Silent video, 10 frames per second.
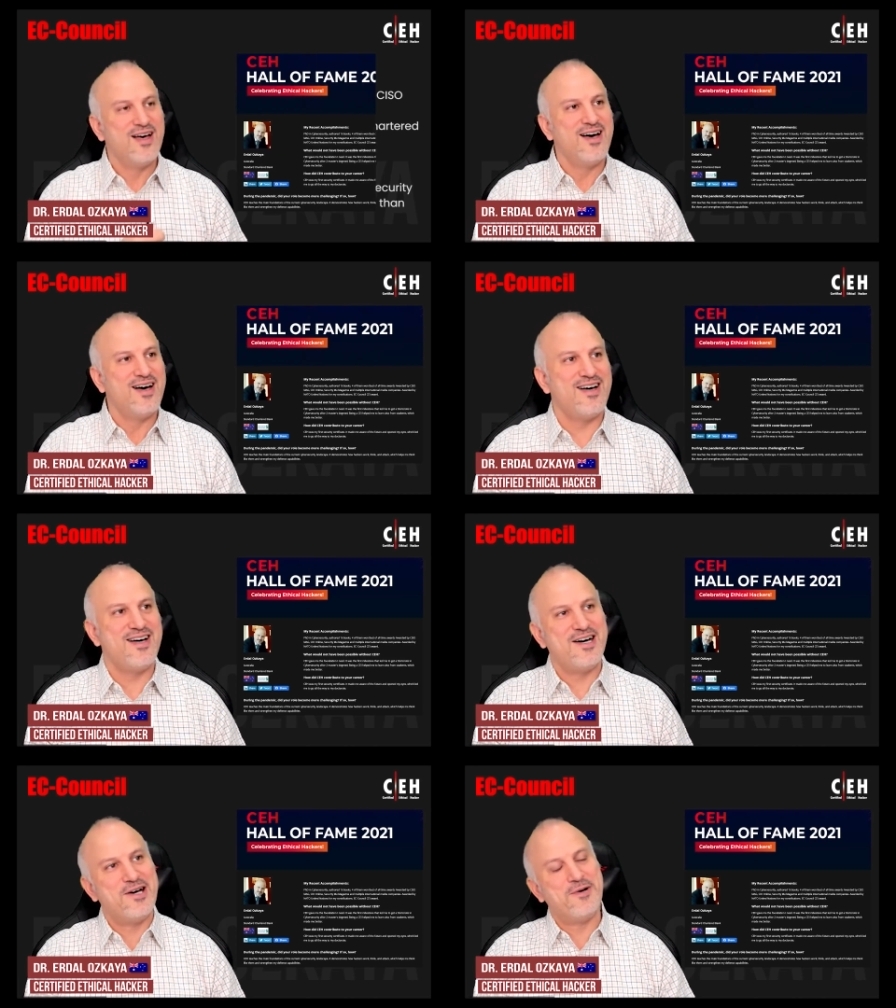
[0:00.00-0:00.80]

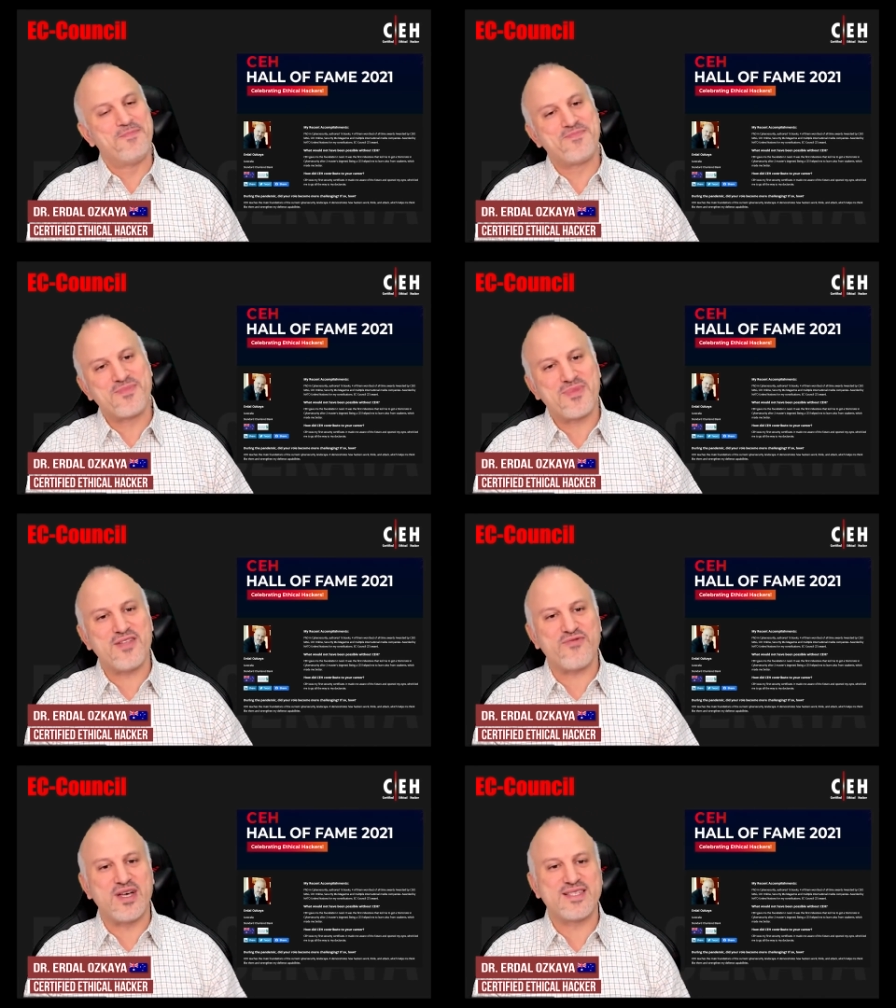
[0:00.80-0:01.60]
Um, it
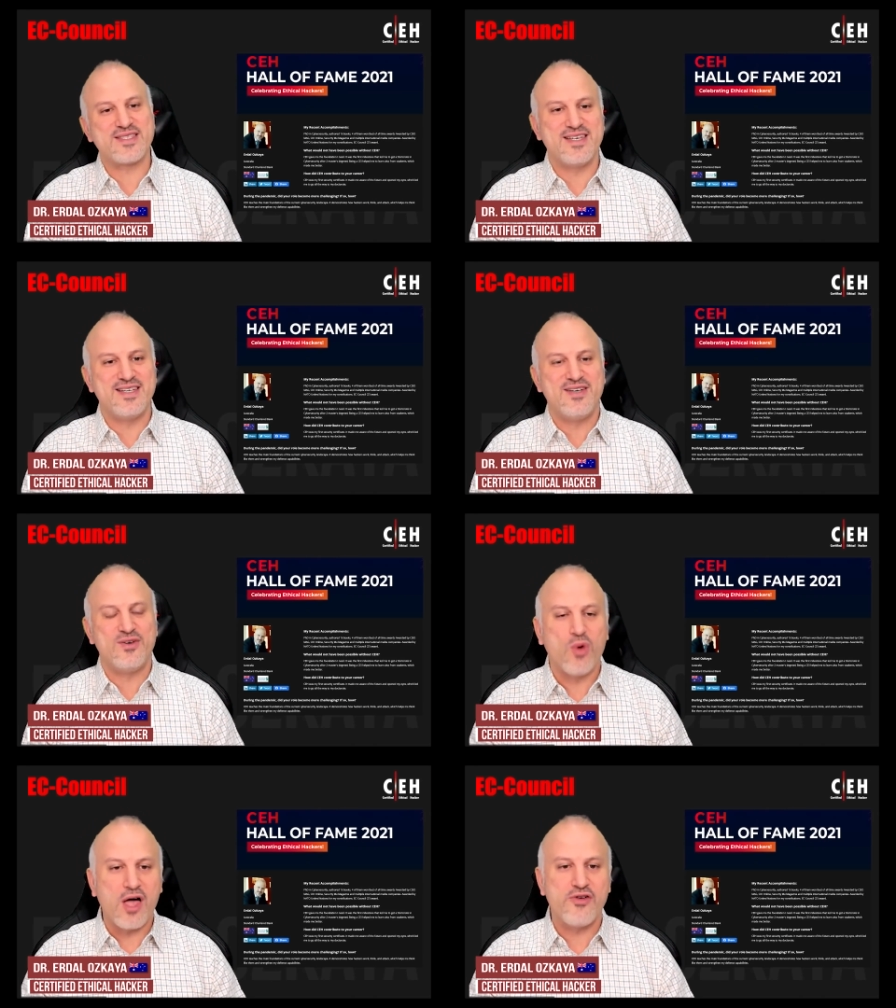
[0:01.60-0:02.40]
was uh,
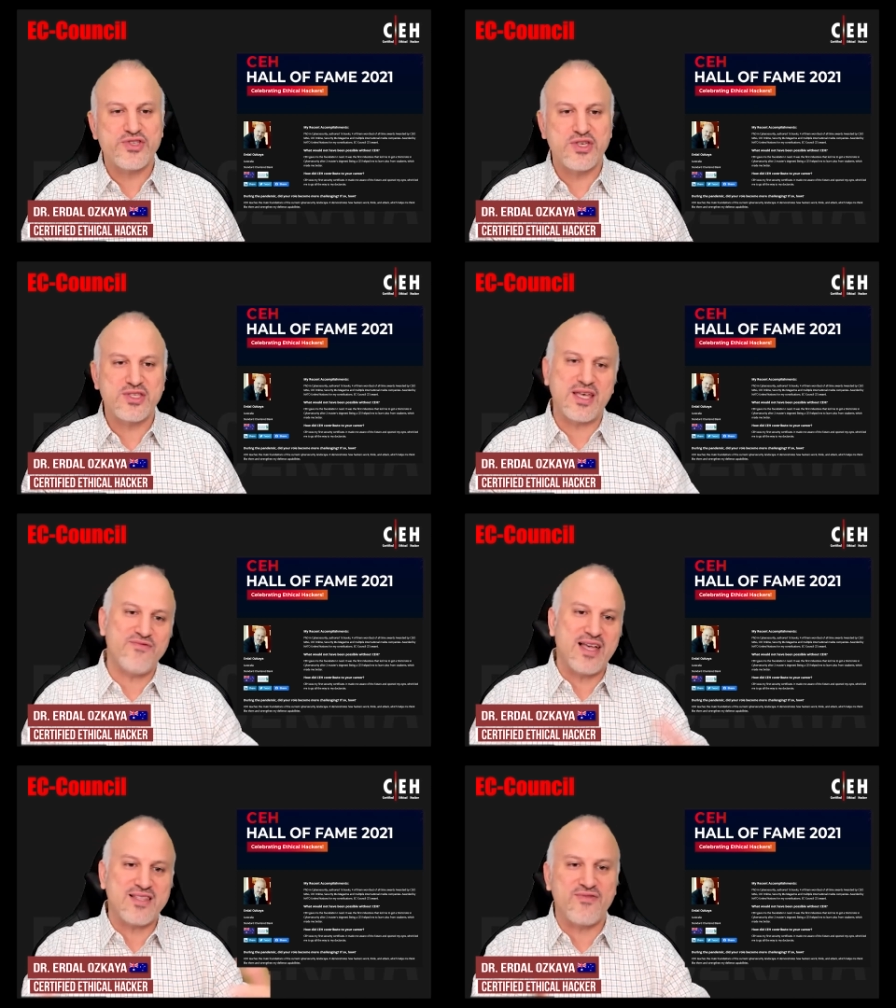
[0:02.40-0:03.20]
viruses and we
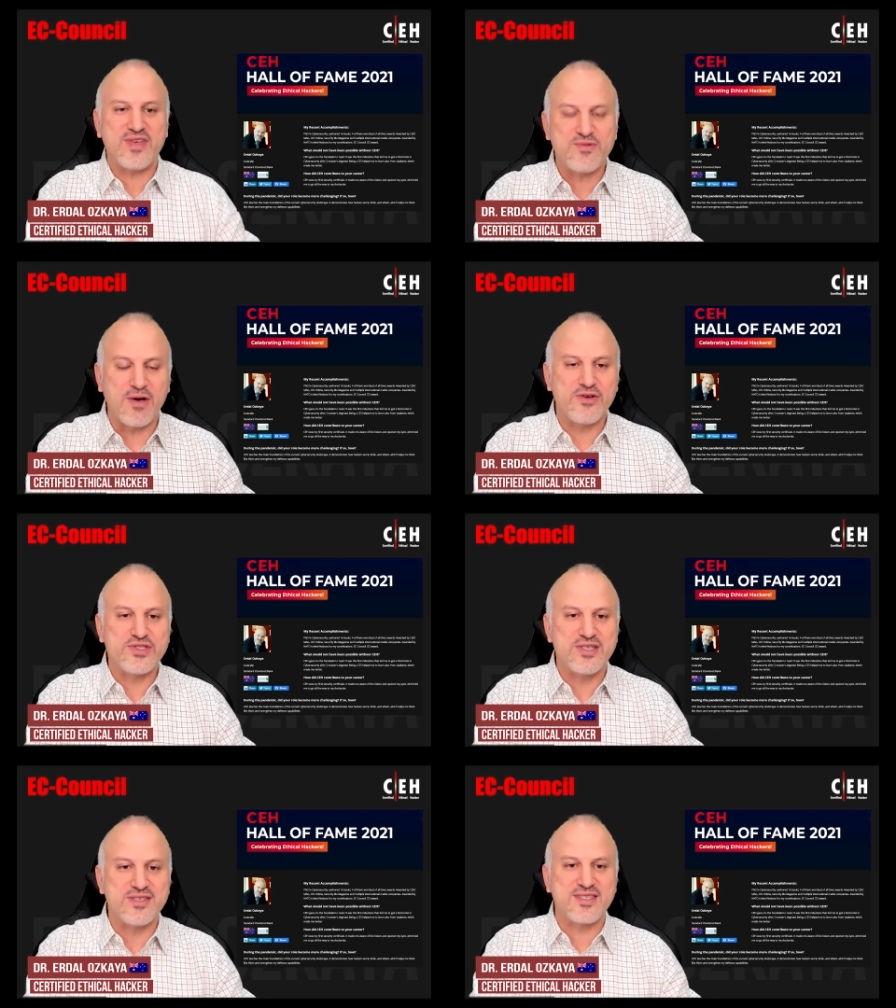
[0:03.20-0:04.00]
had to fix
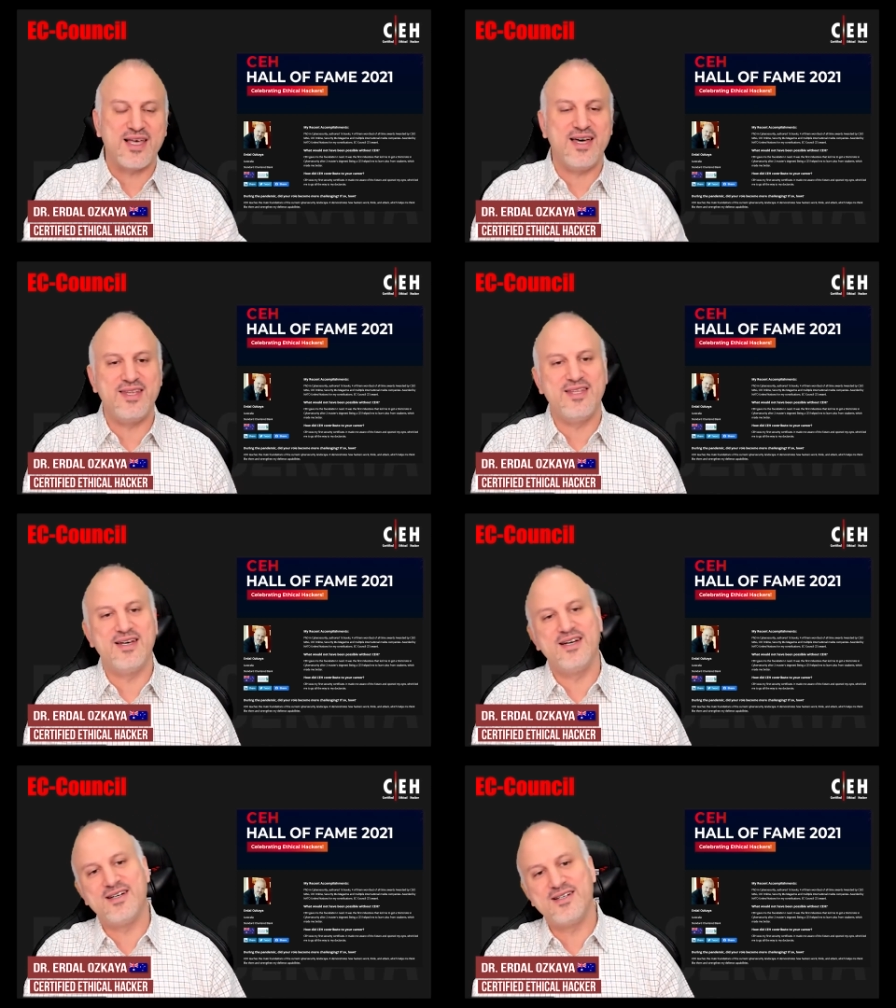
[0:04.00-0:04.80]
viruses and
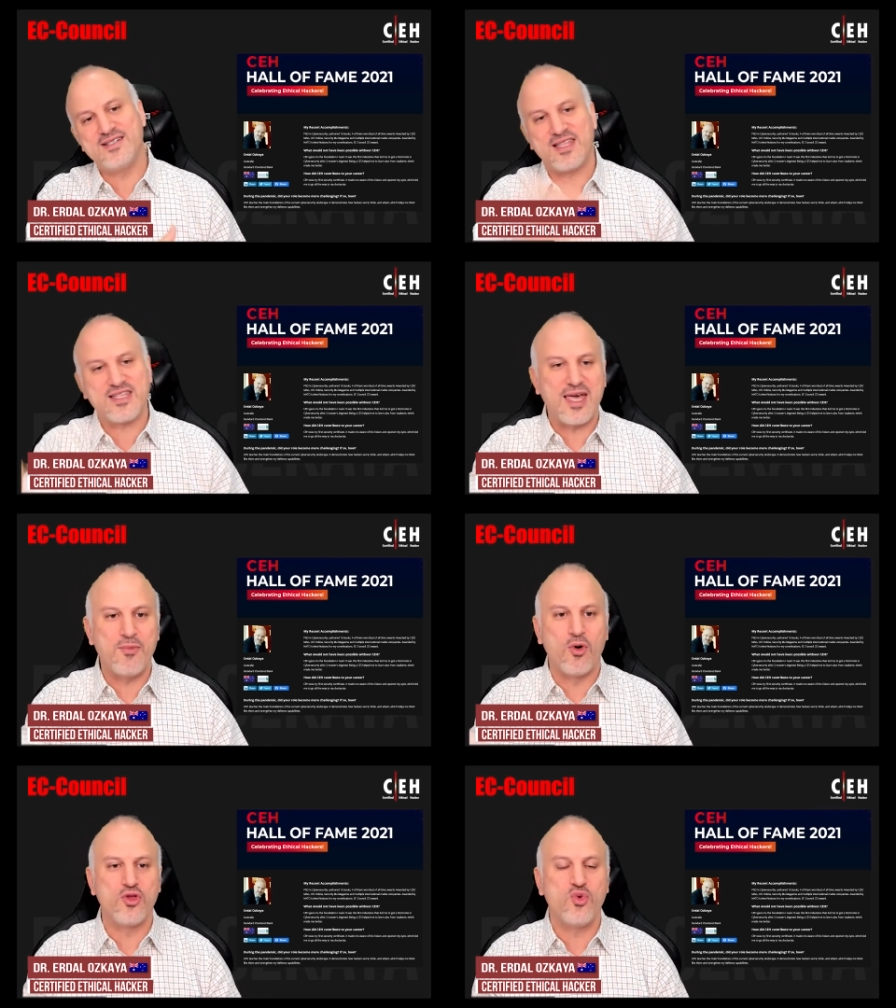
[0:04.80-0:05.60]
uh, it came
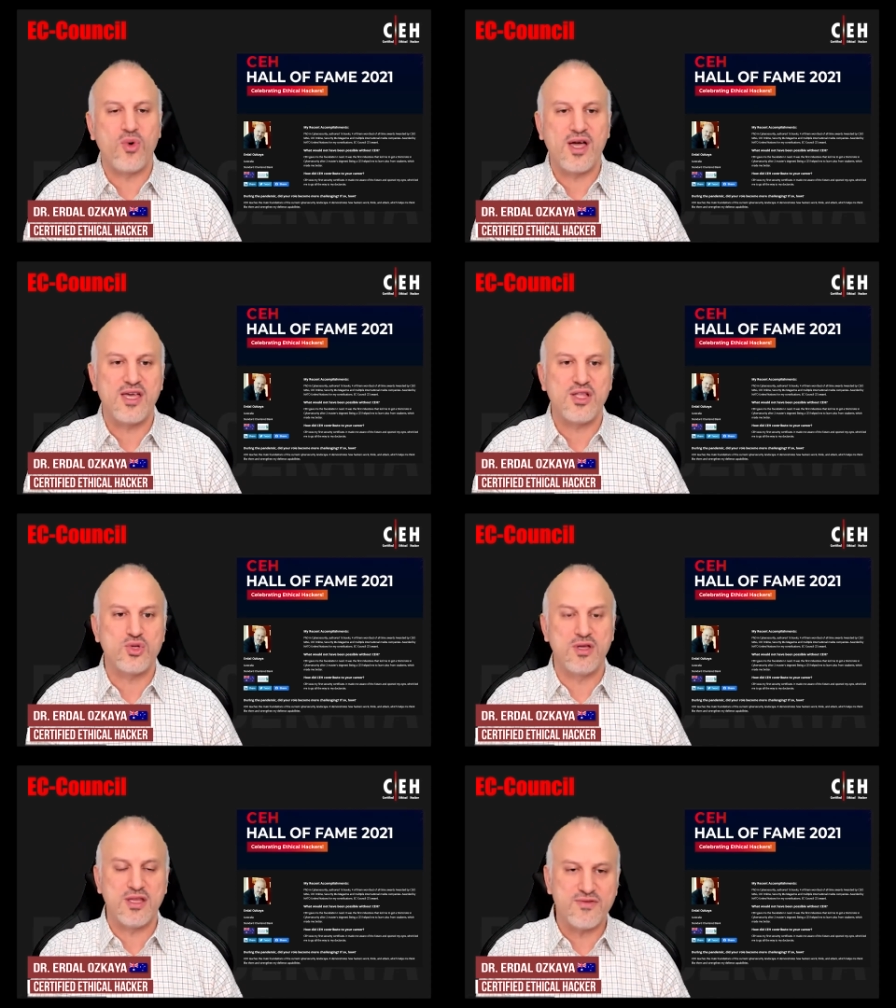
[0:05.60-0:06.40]
all the way to
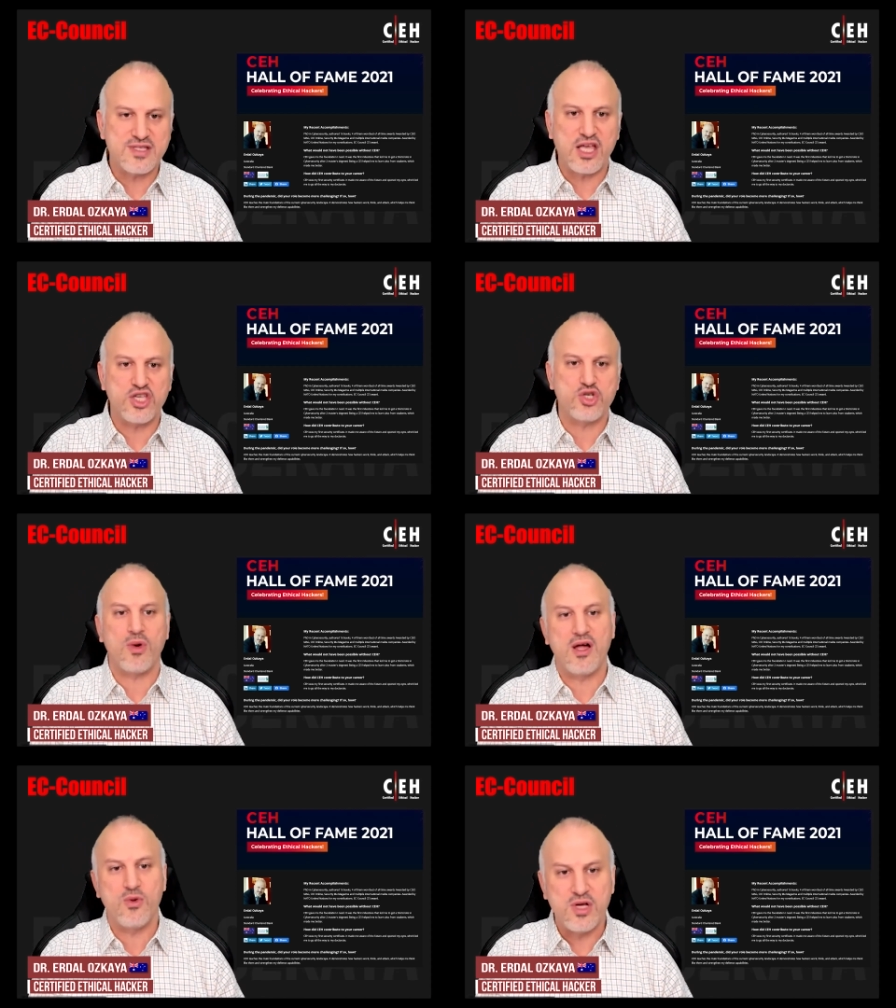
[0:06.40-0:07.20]
a new stage
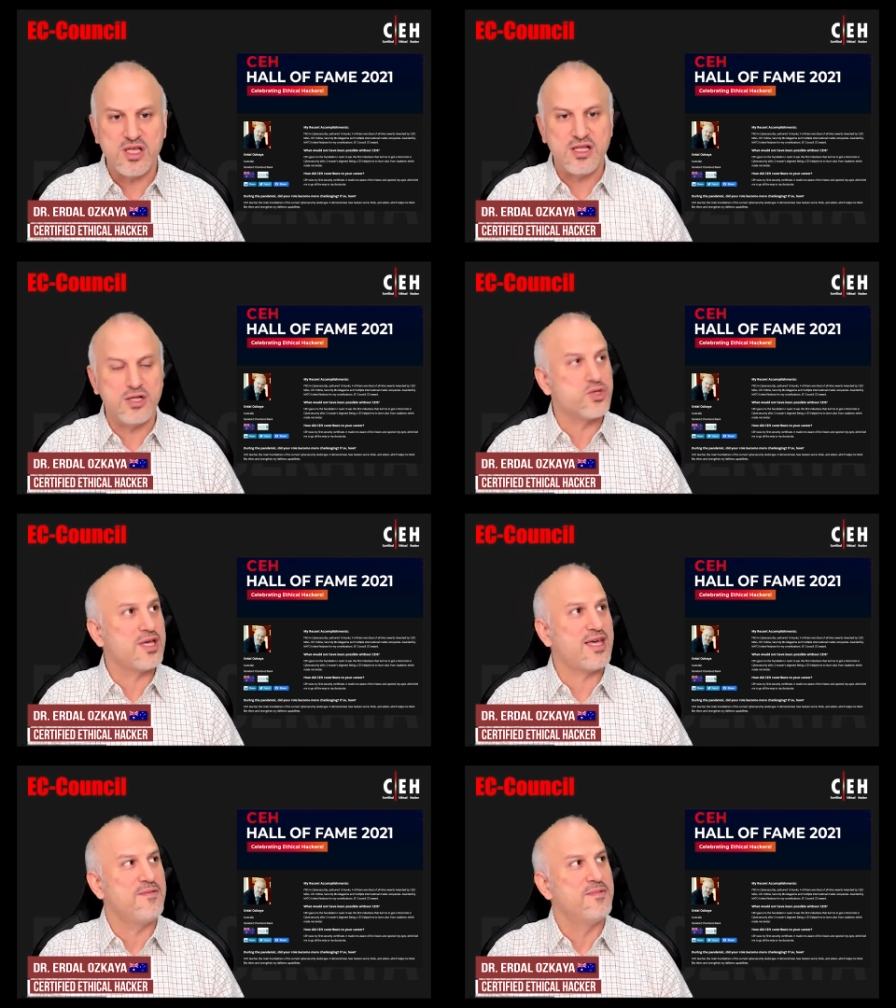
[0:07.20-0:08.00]
where we deal
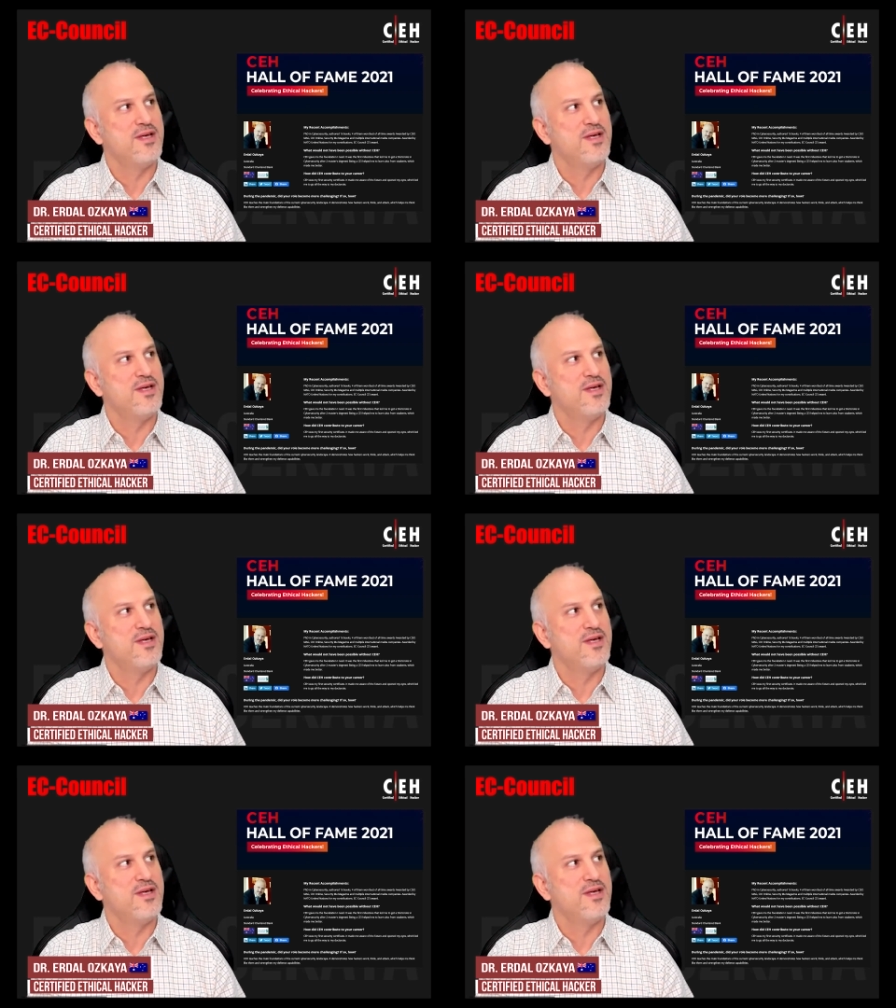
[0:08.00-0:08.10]
today.